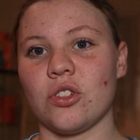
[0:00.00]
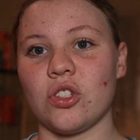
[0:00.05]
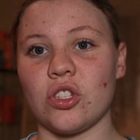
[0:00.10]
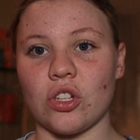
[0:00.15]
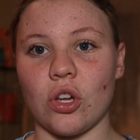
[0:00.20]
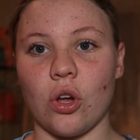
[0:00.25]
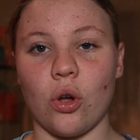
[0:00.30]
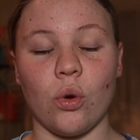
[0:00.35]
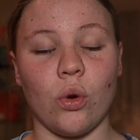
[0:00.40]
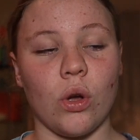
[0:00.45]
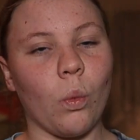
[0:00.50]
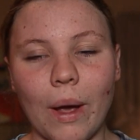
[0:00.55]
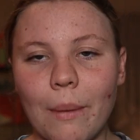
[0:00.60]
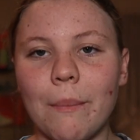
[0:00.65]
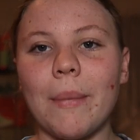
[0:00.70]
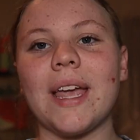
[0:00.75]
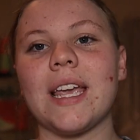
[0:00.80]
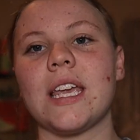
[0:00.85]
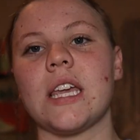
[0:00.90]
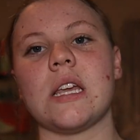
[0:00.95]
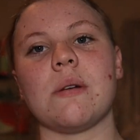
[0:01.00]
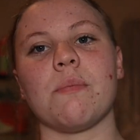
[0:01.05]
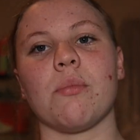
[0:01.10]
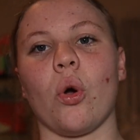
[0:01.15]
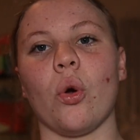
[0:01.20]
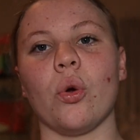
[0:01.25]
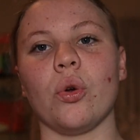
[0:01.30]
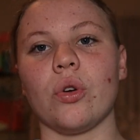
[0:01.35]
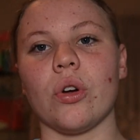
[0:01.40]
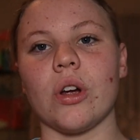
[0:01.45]
So we're making
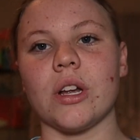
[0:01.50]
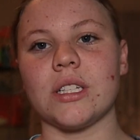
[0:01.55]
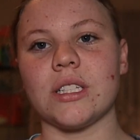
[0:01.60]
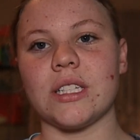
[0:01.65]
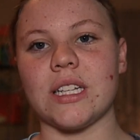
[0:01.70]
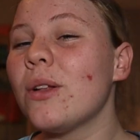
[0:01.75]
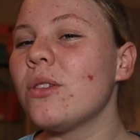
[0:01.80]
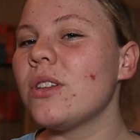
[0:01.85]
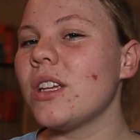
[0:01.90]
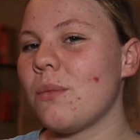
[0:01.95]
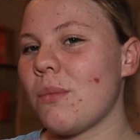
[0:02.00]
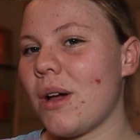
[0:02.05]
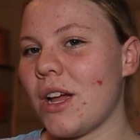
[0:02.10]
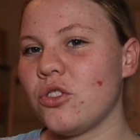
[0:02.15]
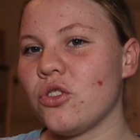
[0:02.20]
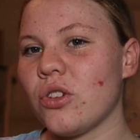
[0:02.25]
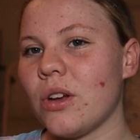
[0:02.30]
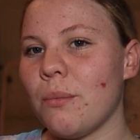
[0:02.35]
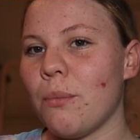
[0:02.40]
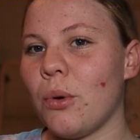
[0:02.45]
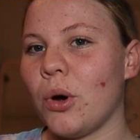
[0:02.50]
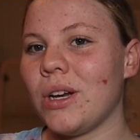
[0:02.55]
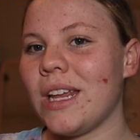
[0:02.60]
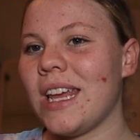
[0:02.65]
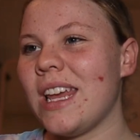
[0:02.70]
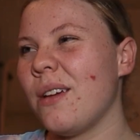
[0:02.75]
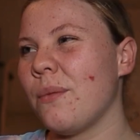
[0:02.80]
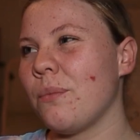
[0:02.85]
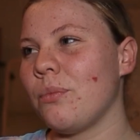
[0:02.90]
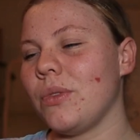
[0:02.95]
progress. Building my dream
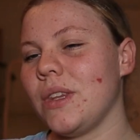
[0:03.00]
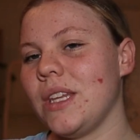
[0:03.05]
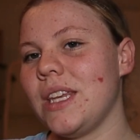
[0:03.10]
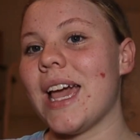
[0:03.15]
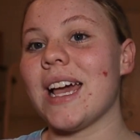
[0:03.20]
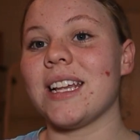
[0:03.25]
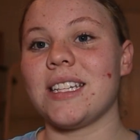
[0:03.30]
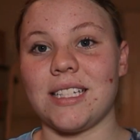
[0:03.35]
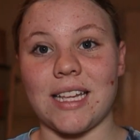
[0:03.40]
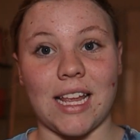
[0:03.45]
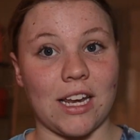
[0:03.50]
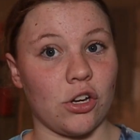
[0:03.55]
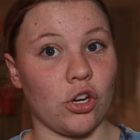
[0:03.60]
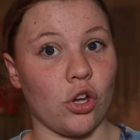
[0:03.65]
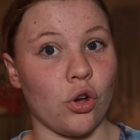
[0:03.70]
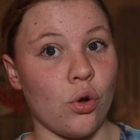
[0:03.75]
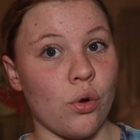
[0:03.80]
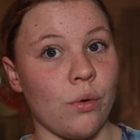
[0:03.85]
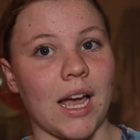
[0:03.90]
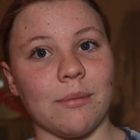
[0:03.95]
body, yes and no.